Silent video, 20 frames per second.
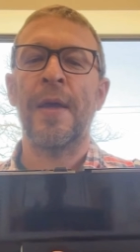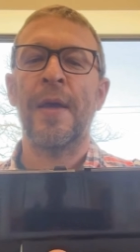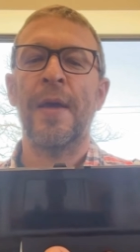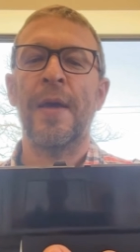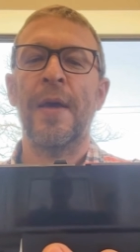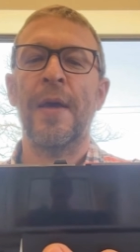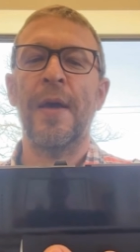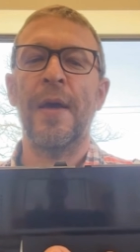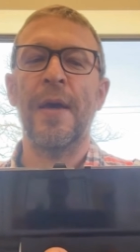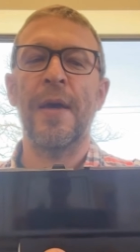
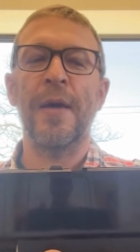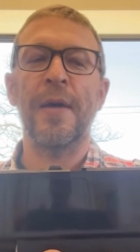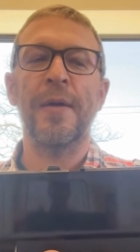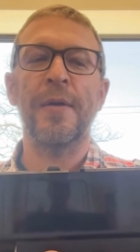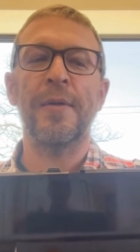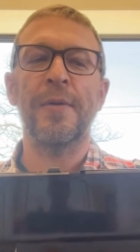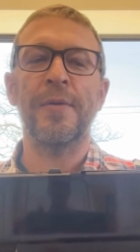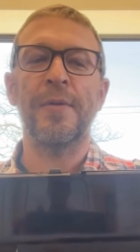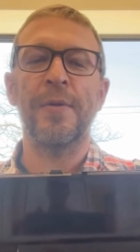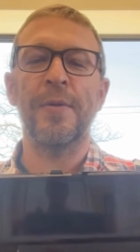
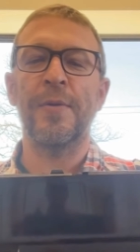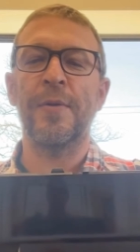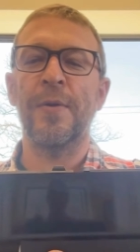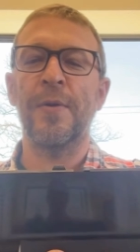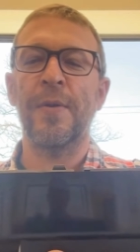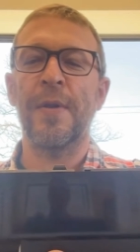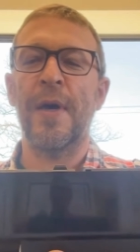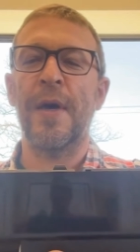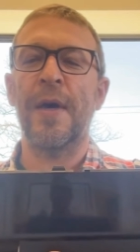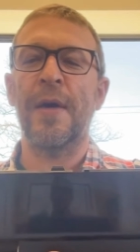And to
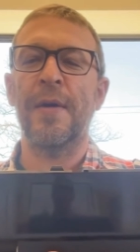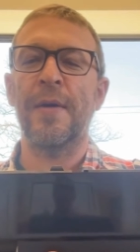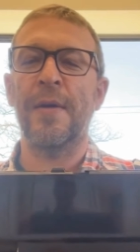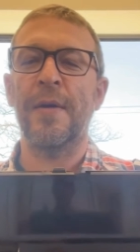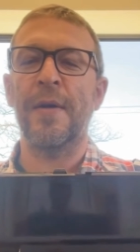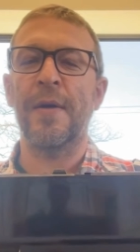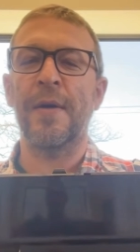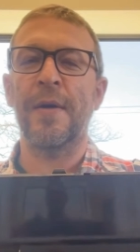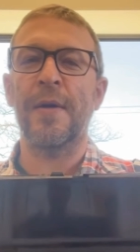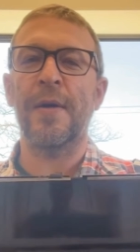do that
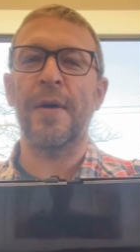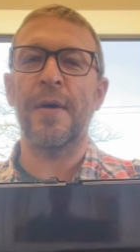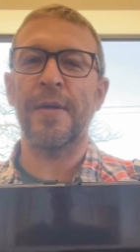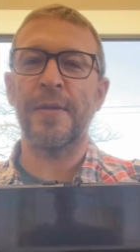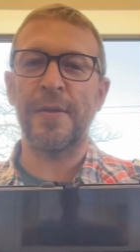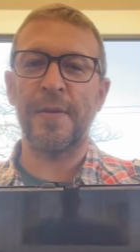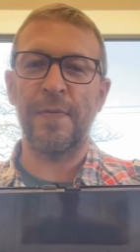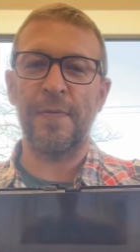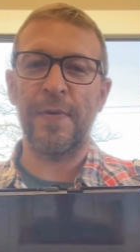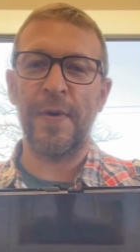in a
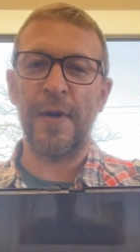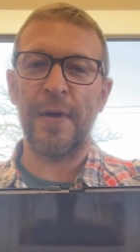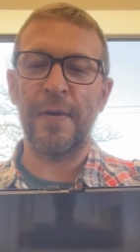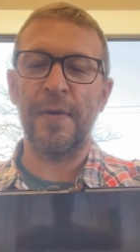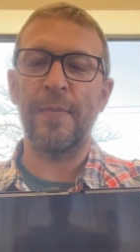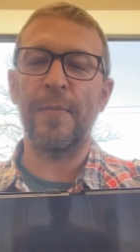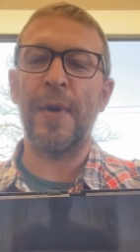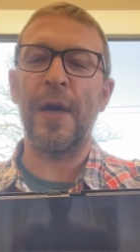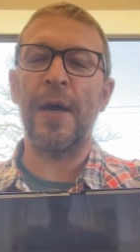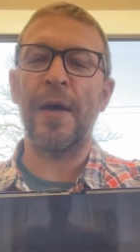
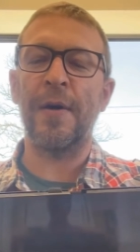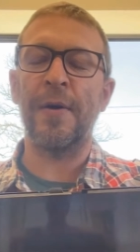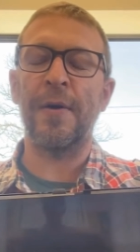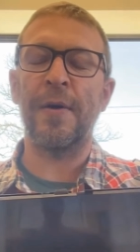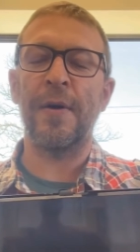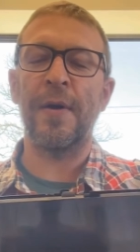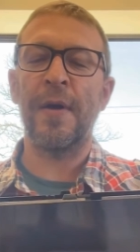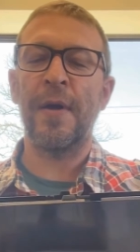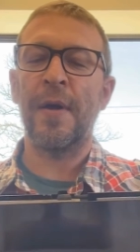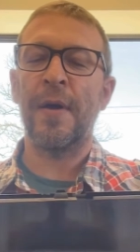cost-effective
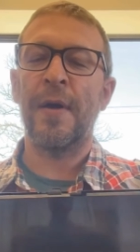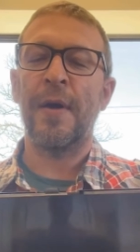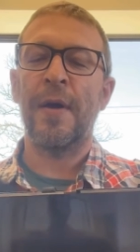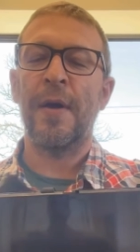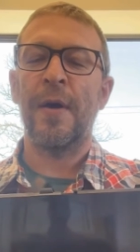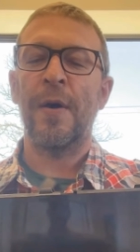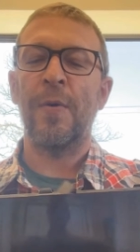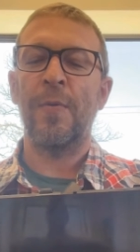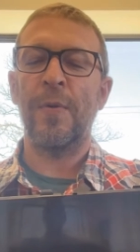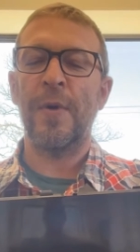manner,
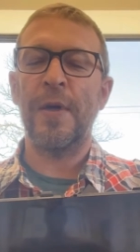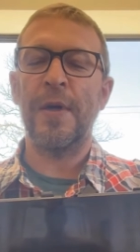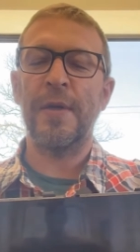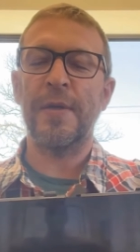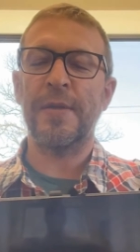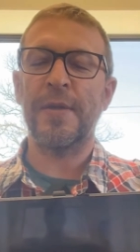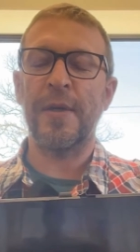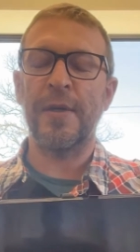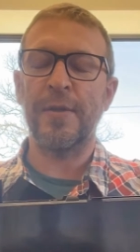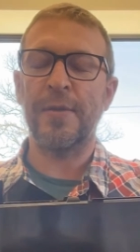we
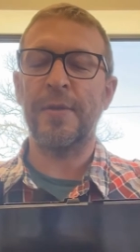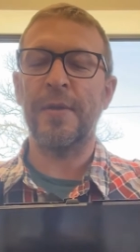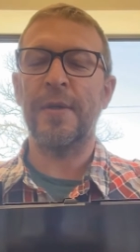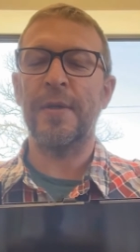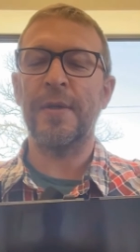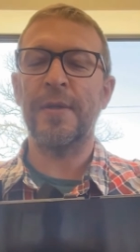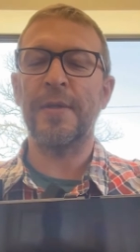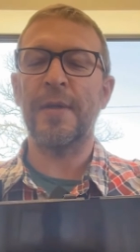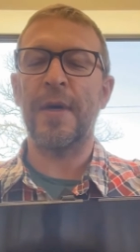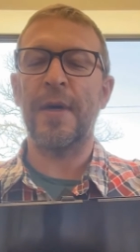essentially
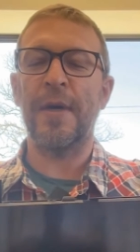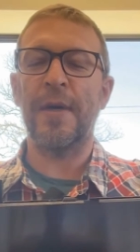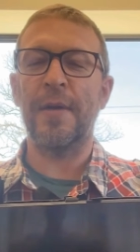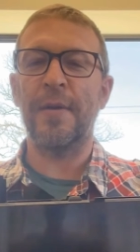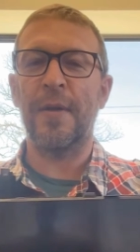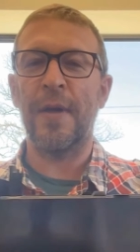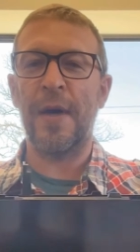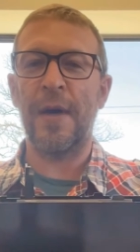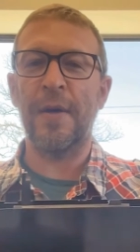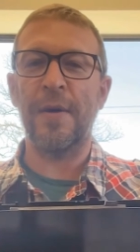design
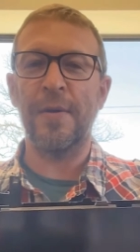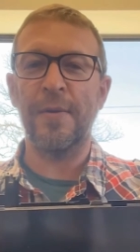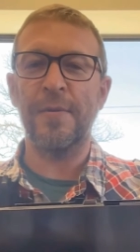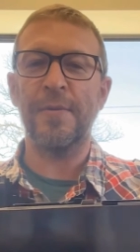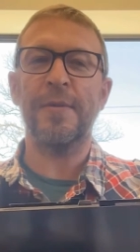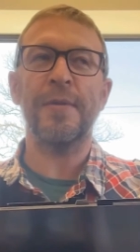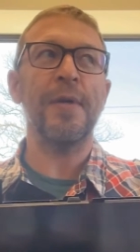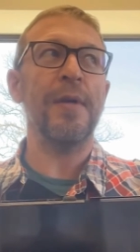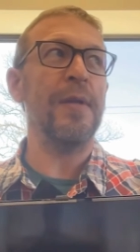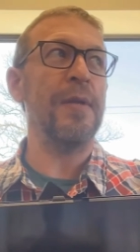
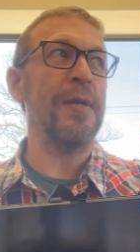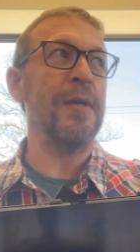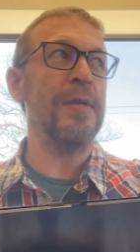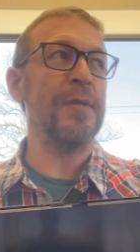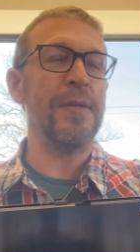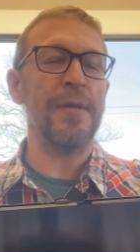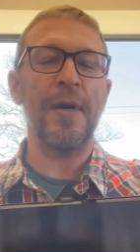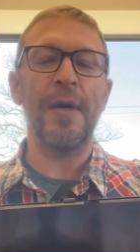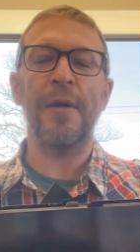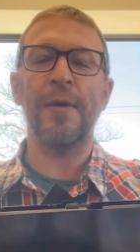Legos. And
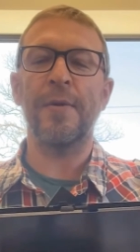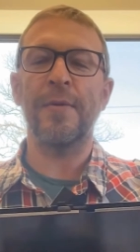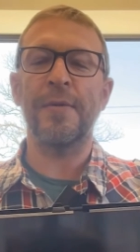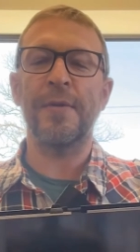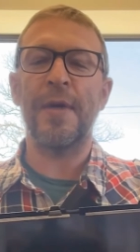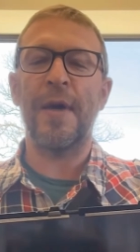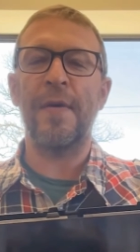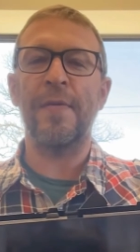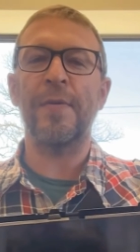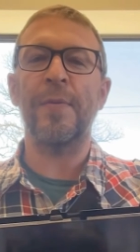these
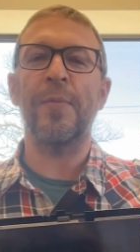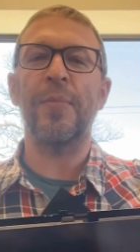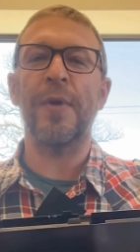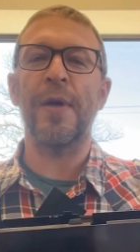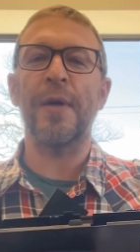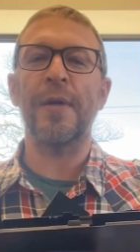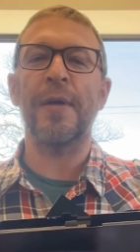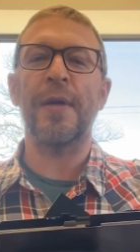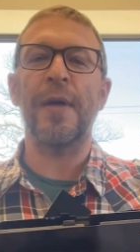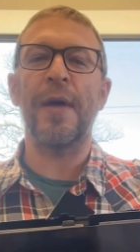Legos have to
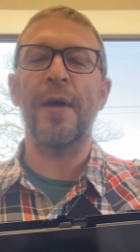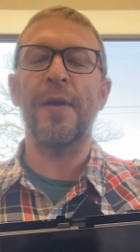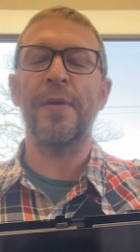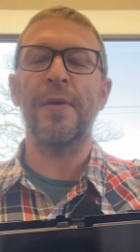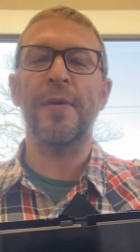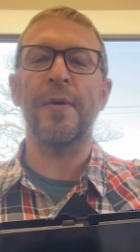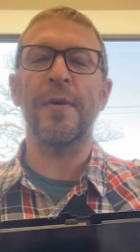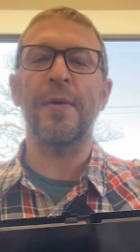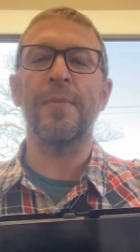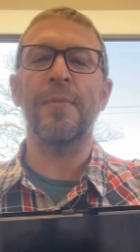plug
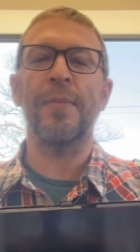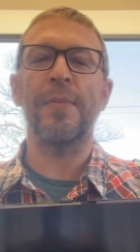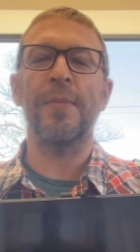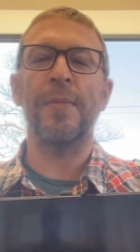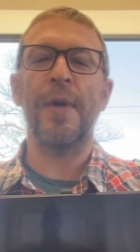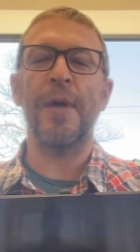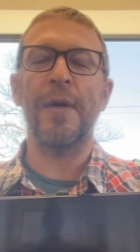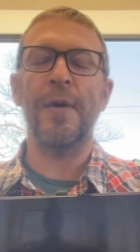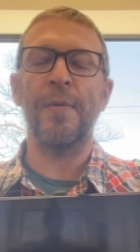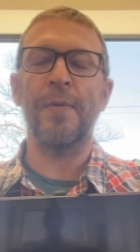together
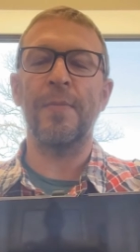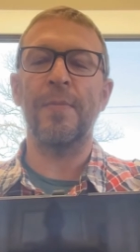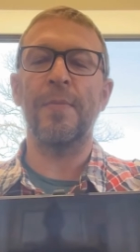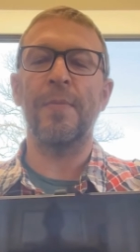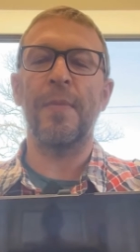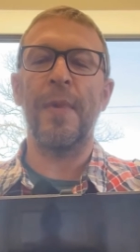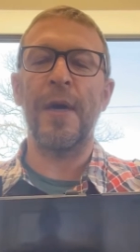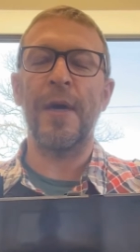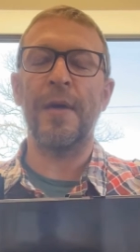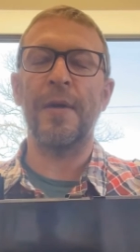and
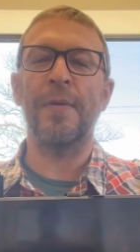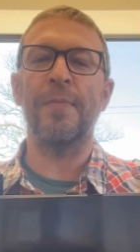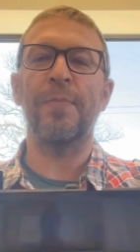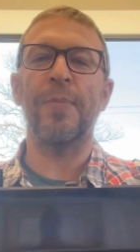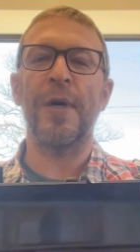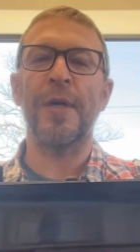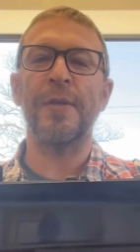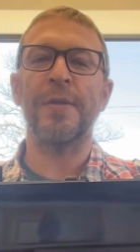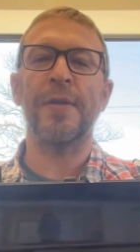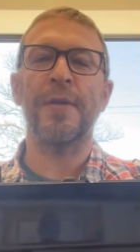make a
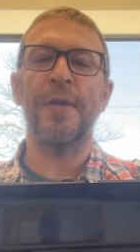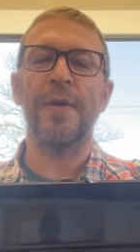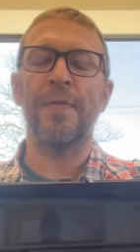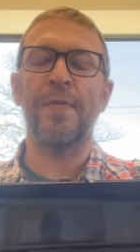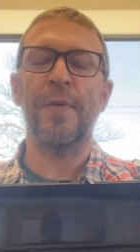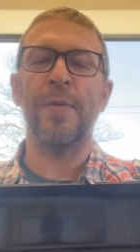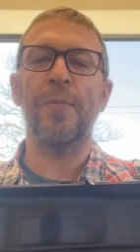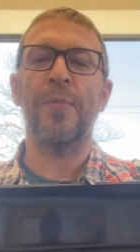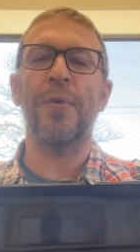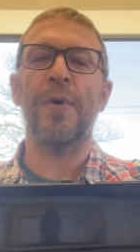bunch of
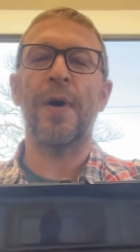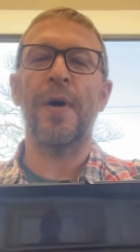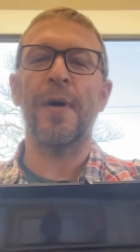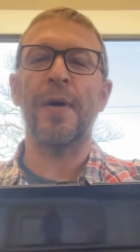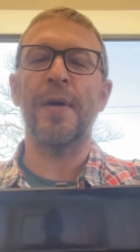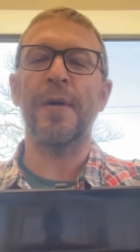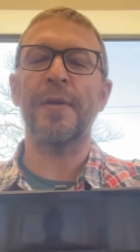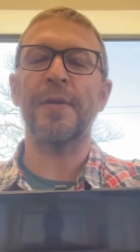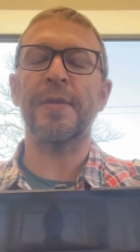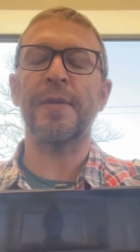different
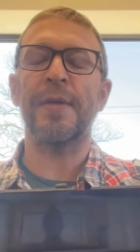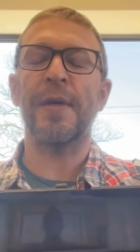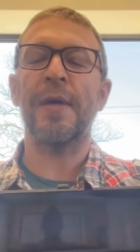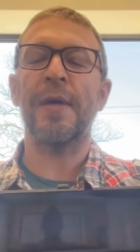products.